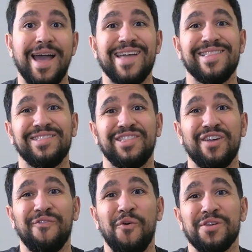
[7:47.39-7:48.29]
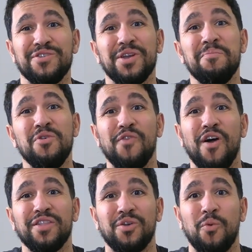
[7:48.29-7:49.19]
and therefore you can move
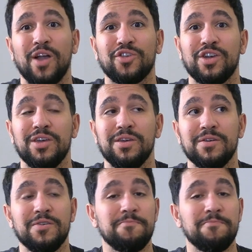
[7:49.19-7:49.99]
on to watching